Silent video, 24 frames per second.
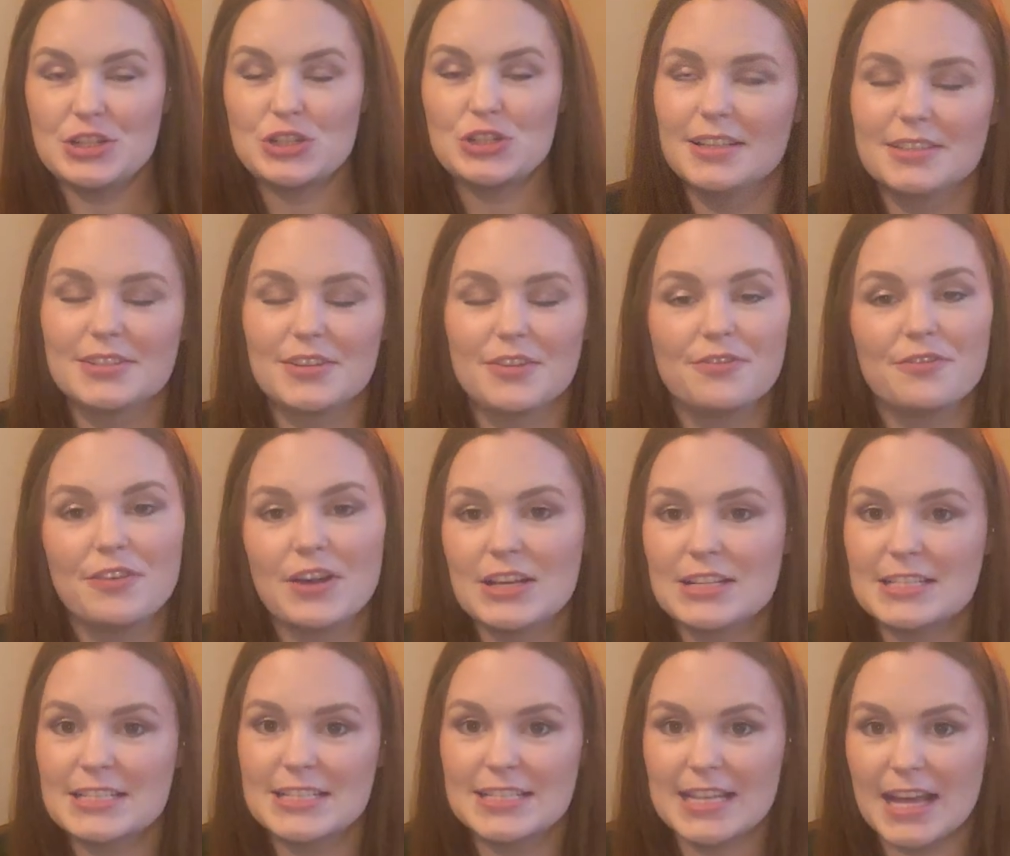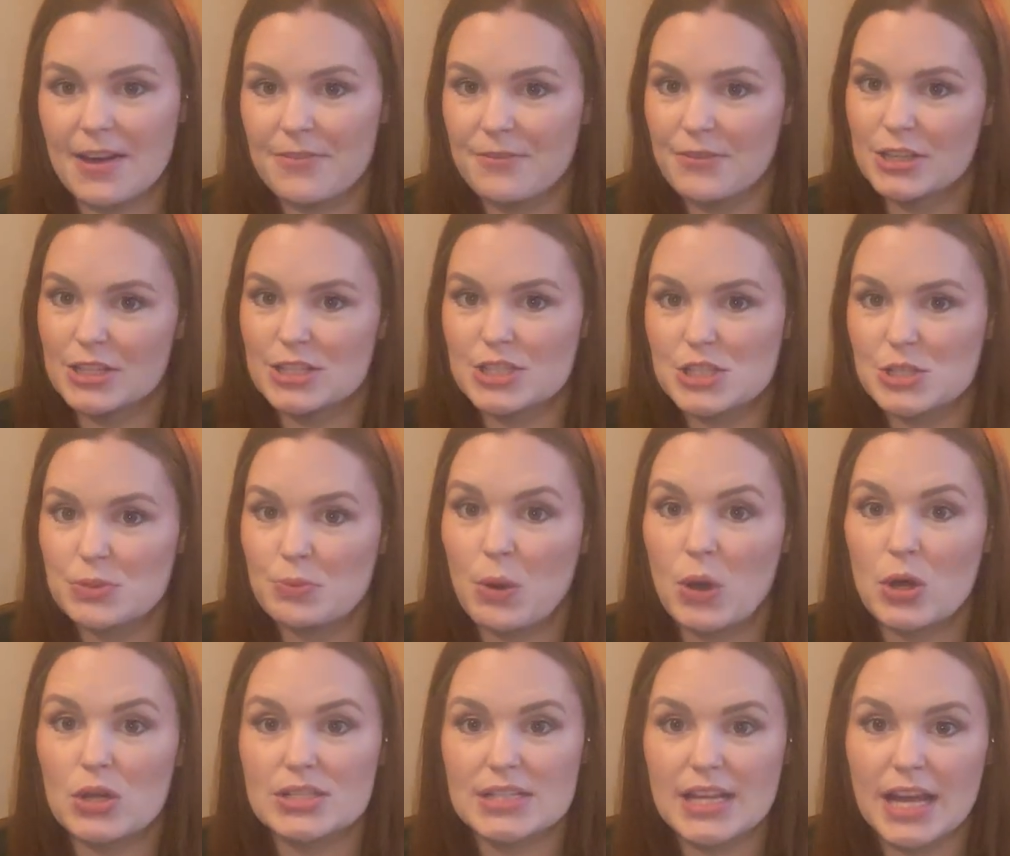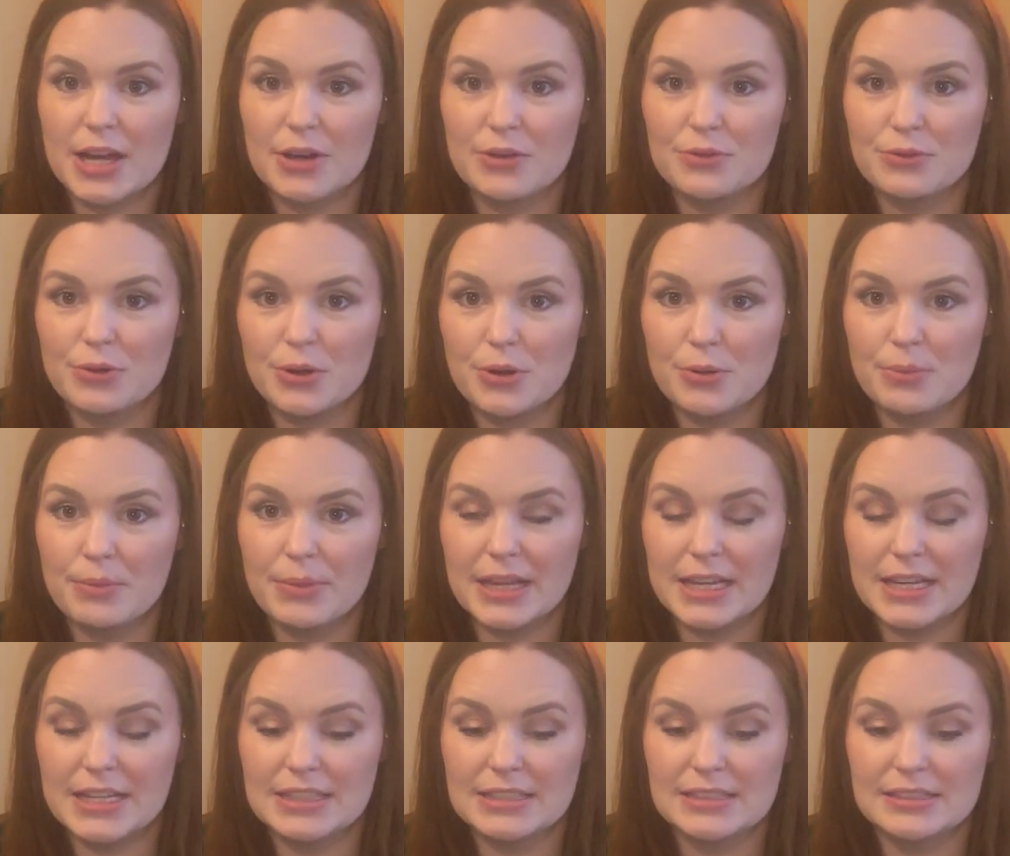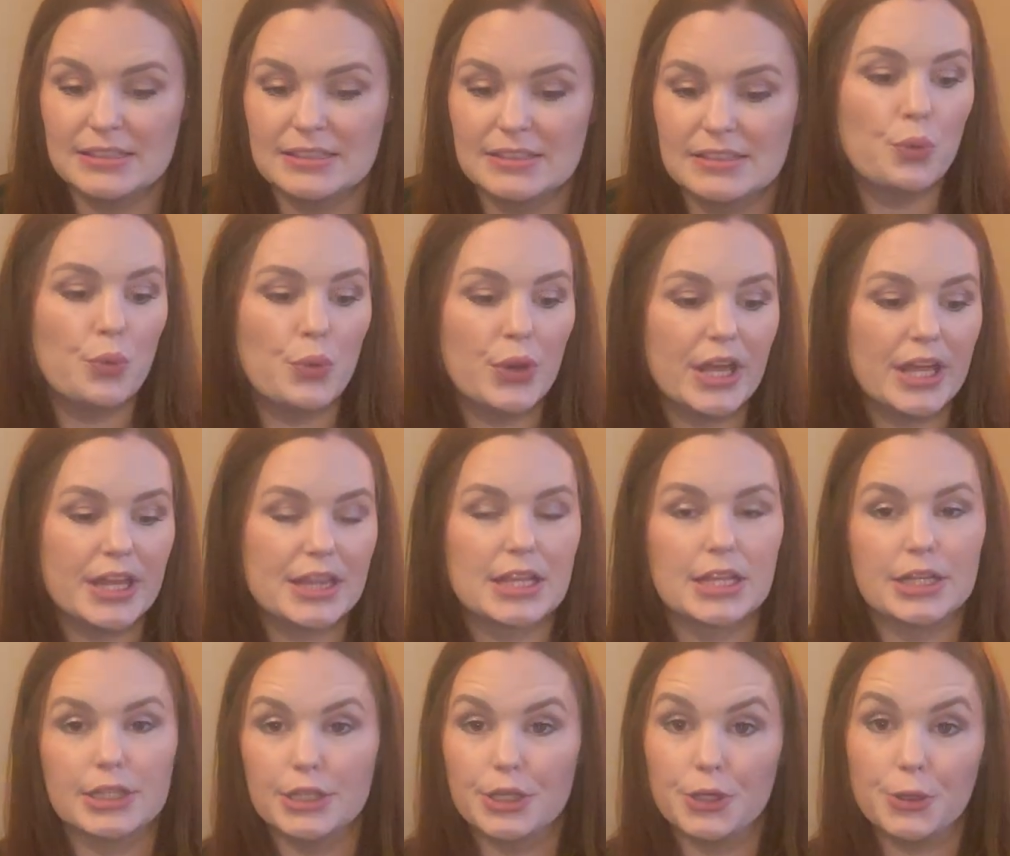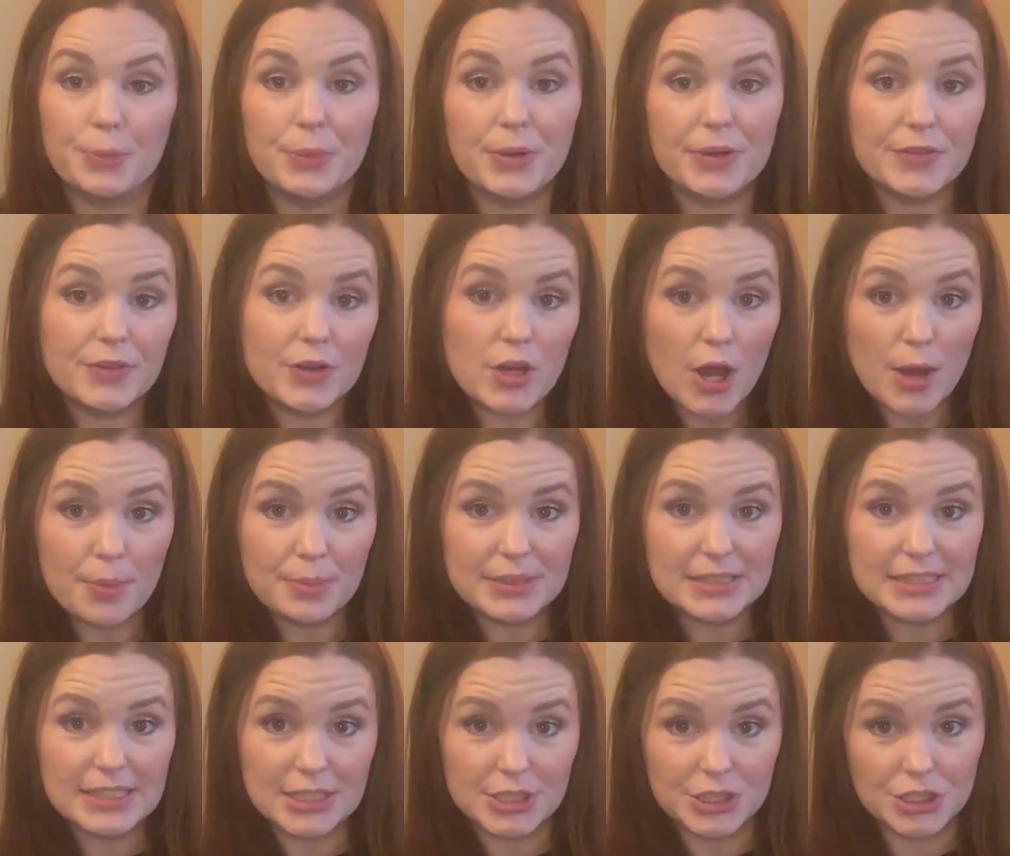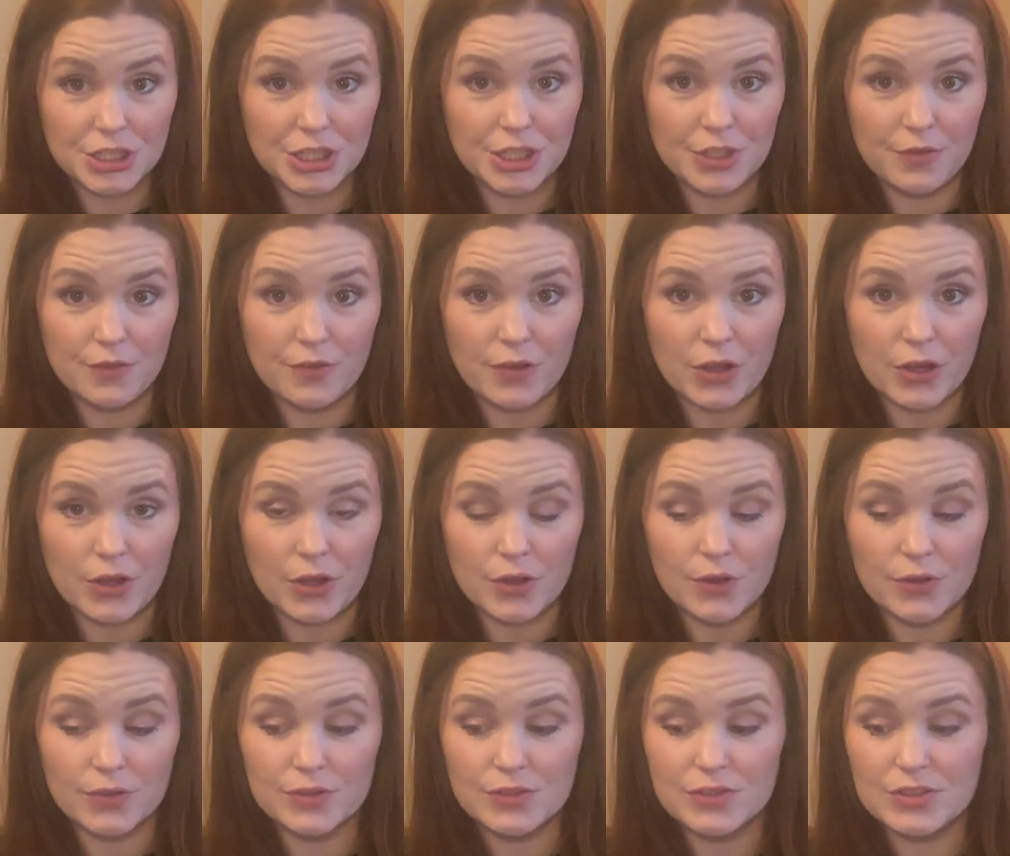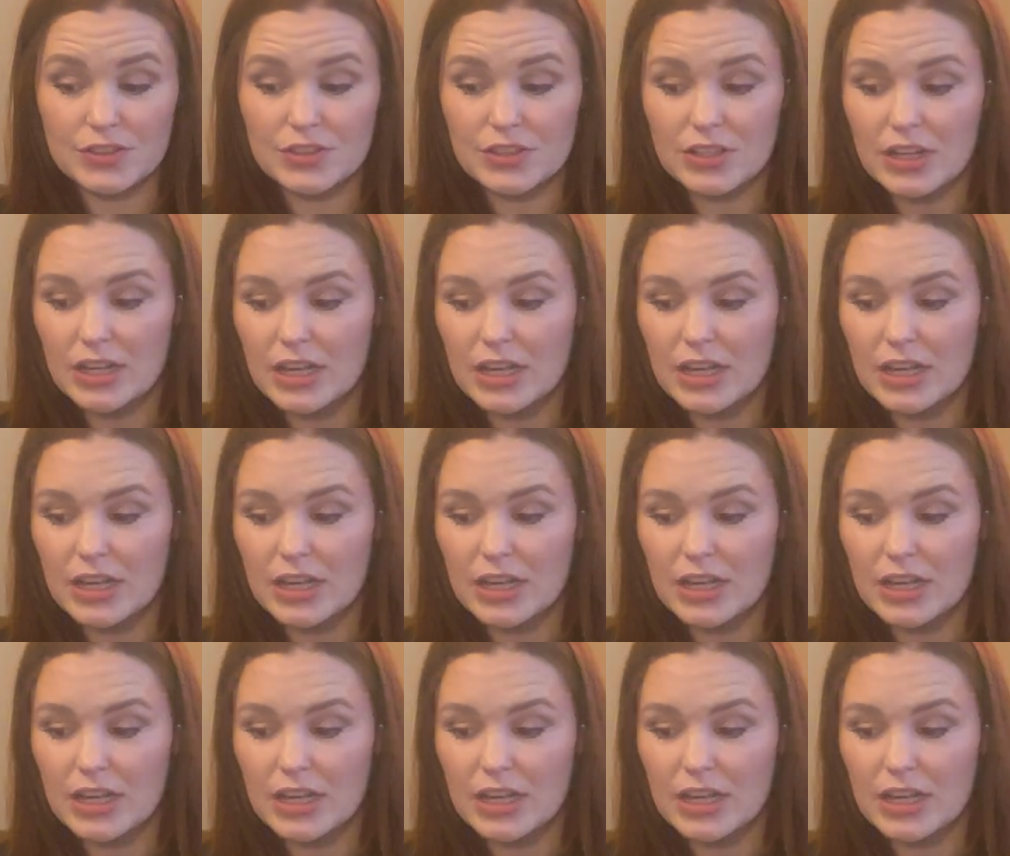It's a fun, sapphic, small town romance with a little bit of a competition involved.